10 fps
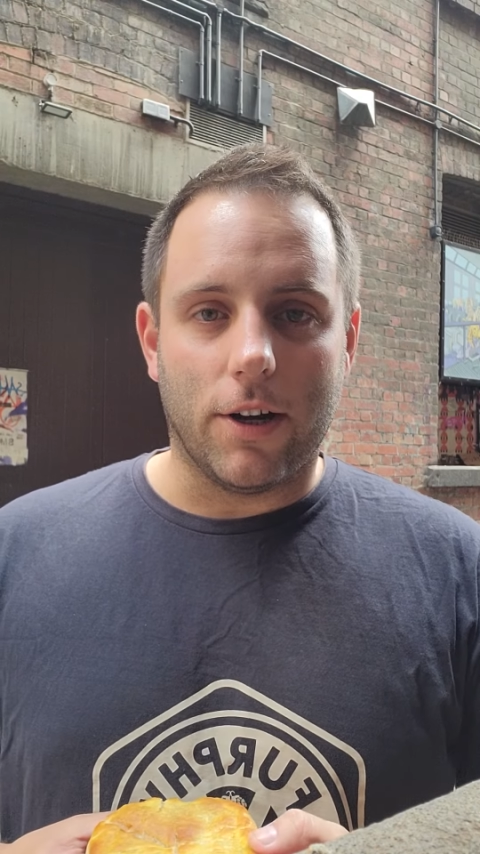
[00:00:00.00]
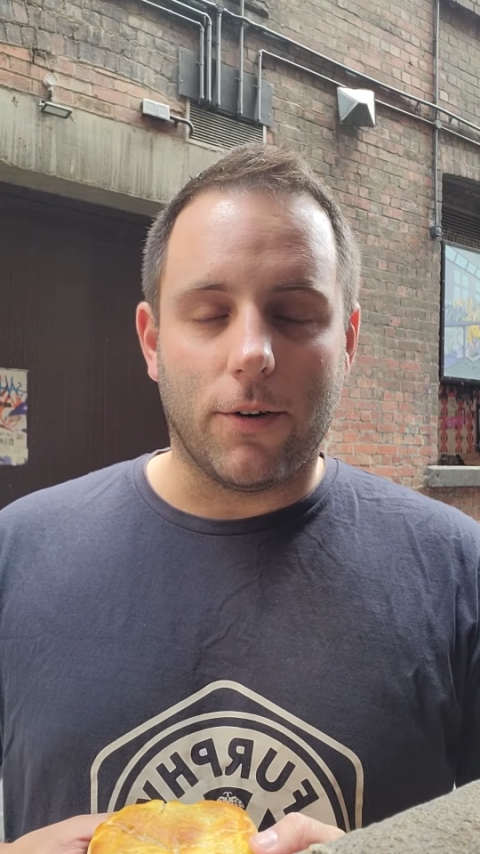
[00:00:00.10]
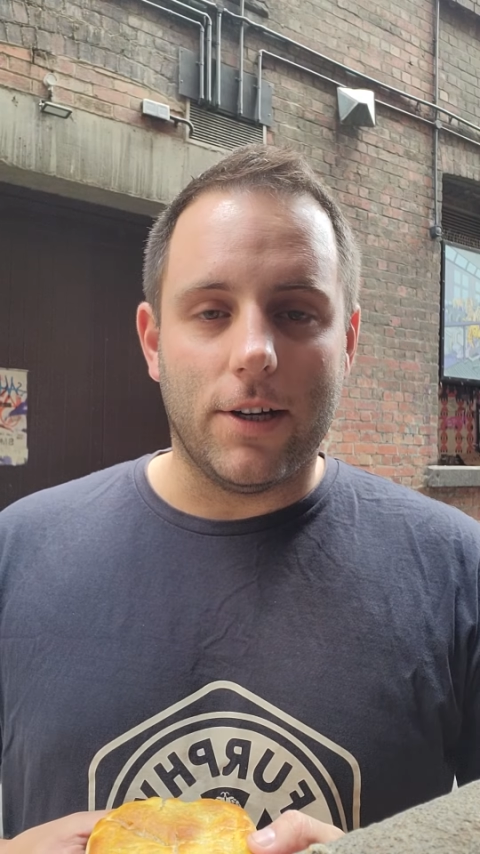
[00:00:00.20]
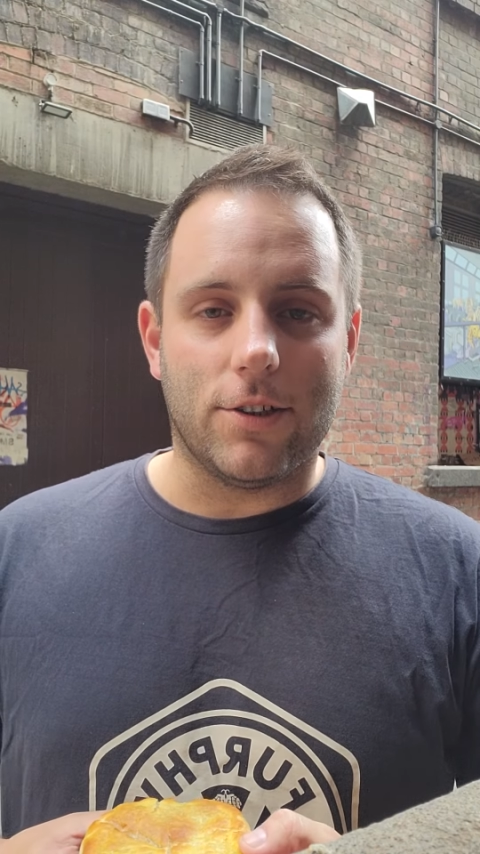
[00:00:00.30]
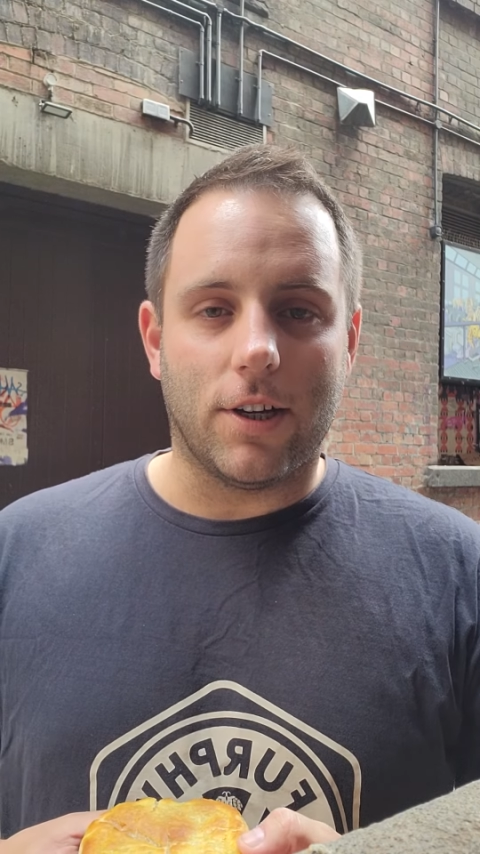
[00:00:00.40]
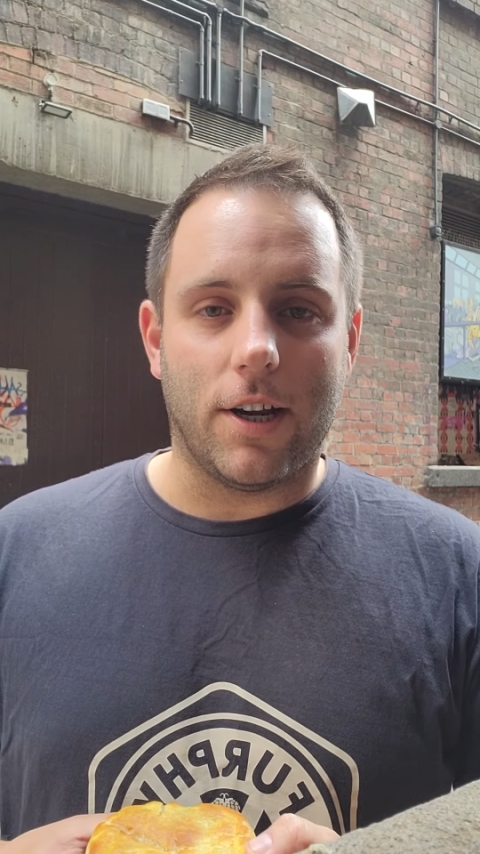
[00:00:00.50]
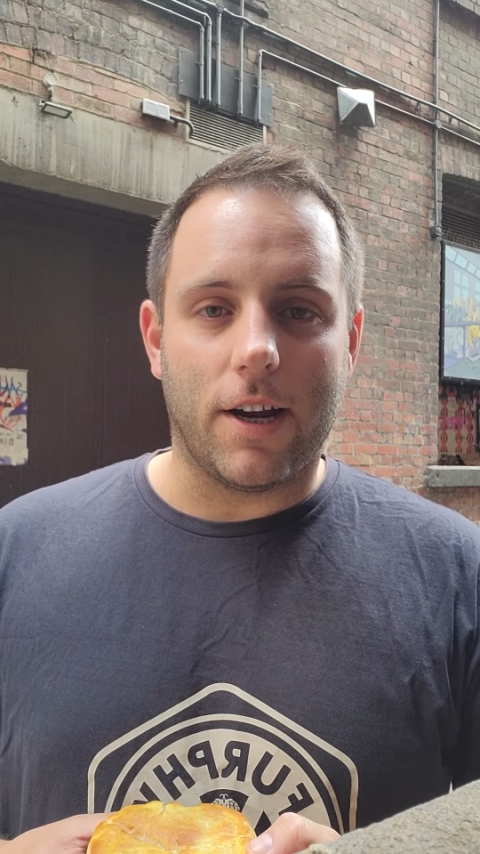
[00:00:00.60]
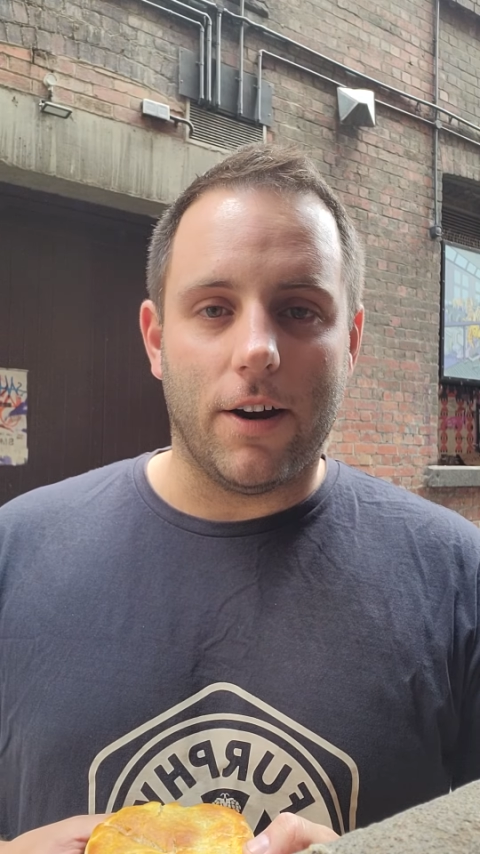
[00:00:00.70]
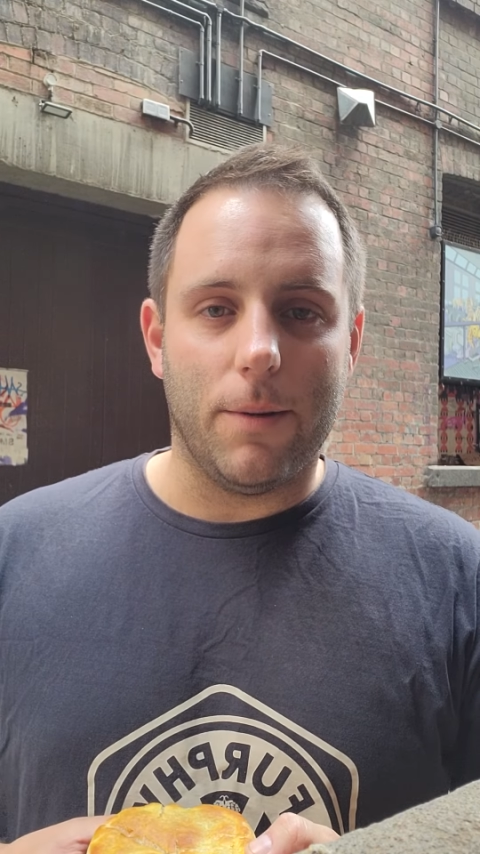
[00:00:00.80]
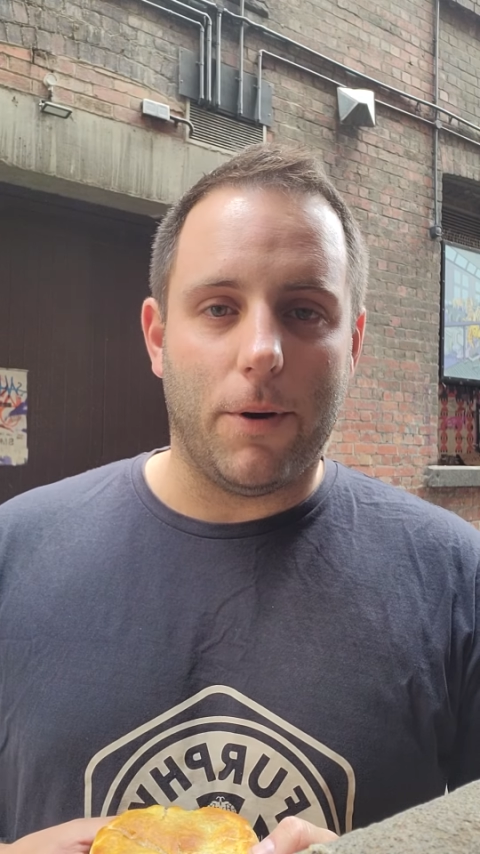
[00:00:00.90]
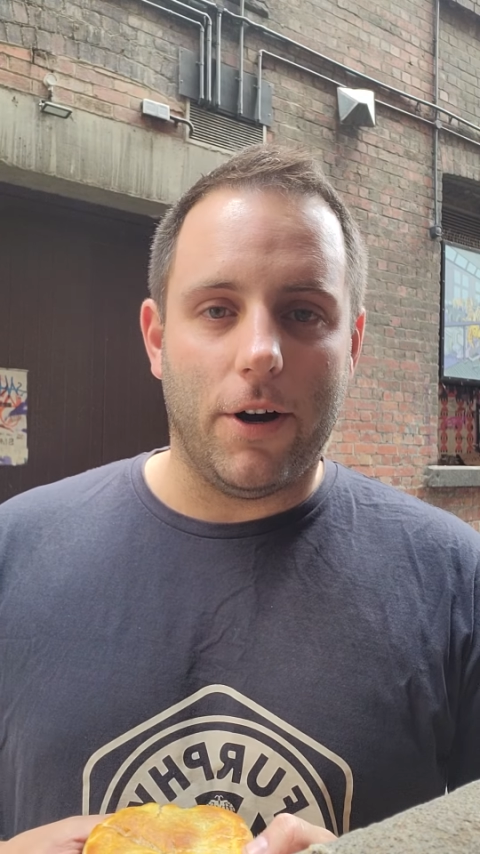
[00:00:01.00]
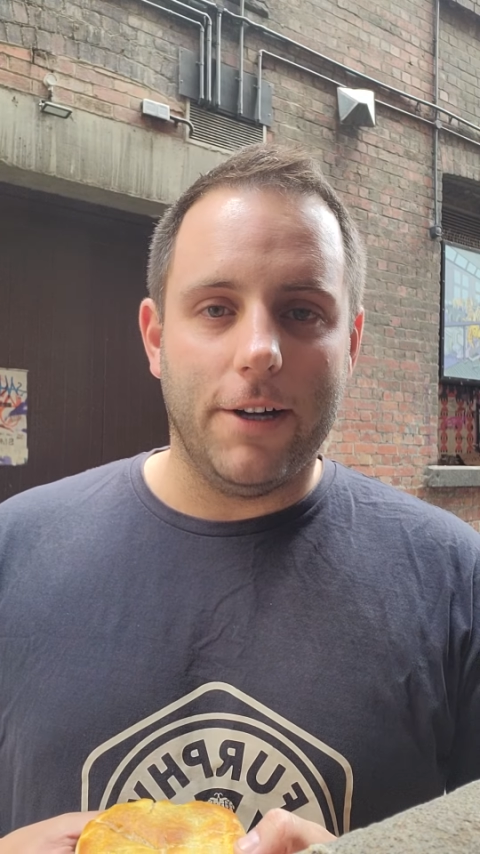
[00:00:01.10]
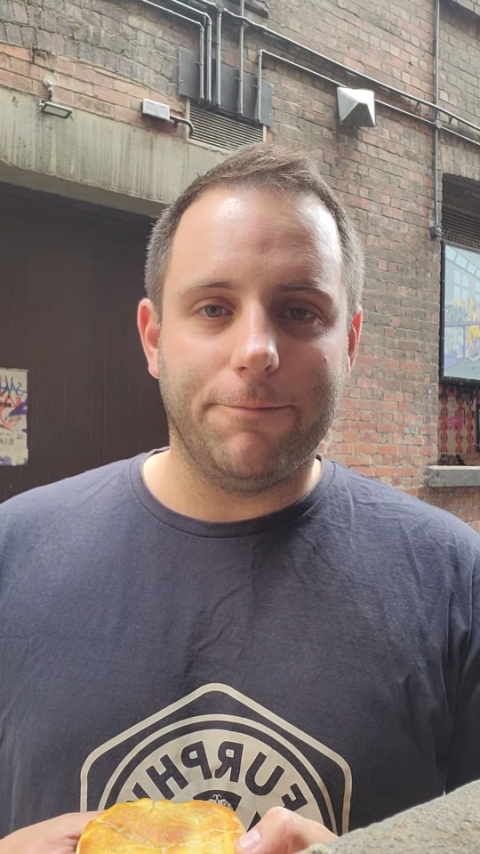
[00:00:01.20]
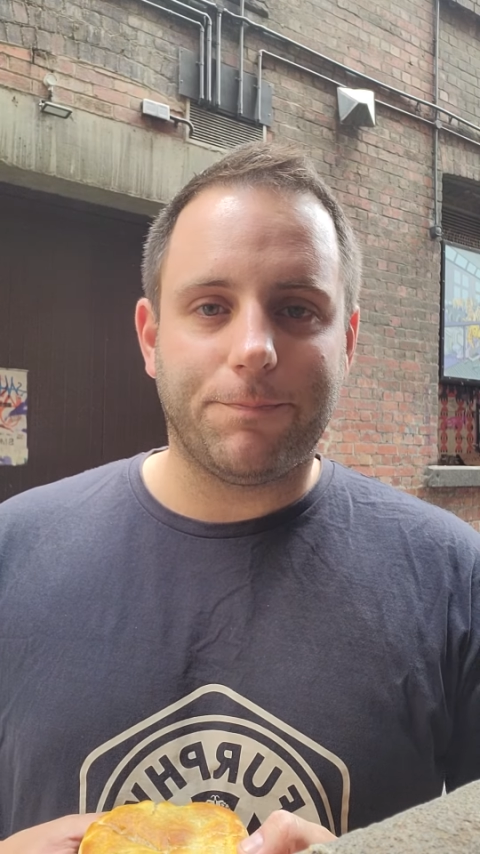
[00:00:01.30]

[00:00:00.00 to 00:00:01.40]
green chicken curry pie,